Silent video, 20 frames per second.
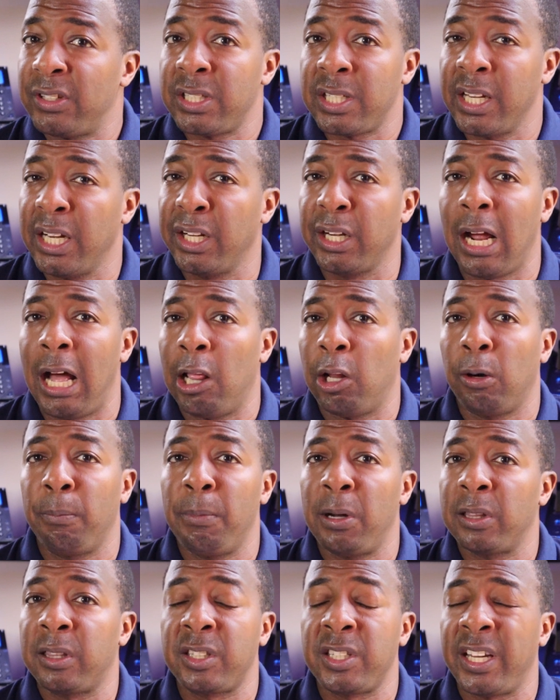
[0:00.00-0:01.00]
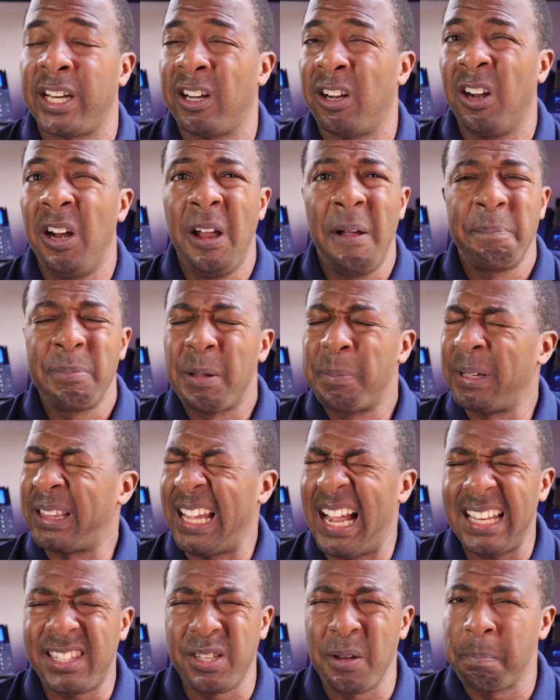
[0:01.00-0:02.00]
a $10 a month tier, but
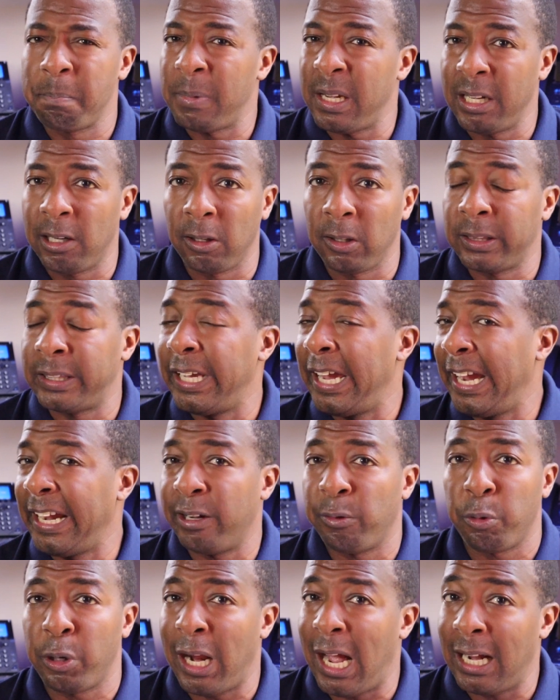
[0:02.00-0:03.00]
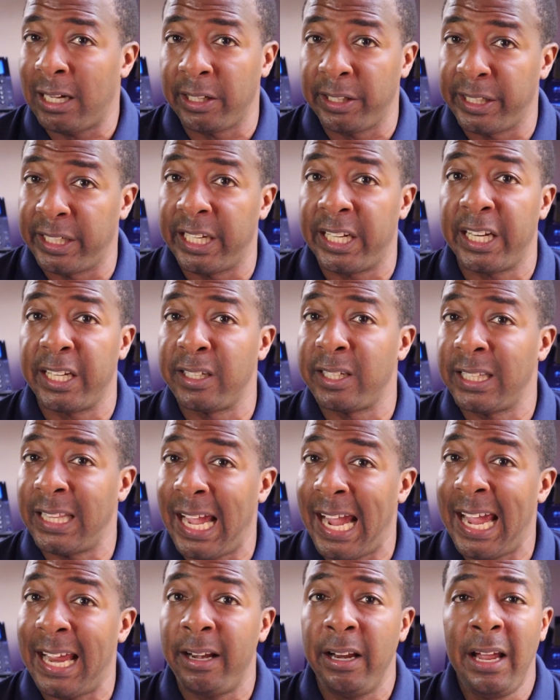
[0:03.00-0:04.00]
that's a metered thing and we're not going to get into
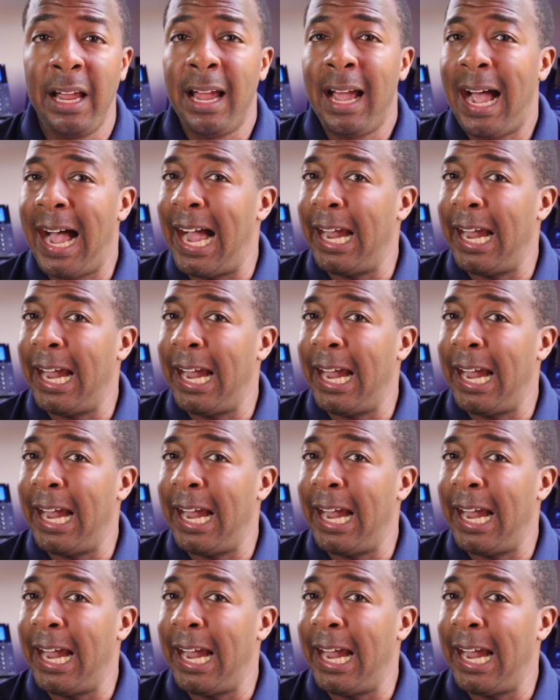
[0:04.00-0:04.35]
that.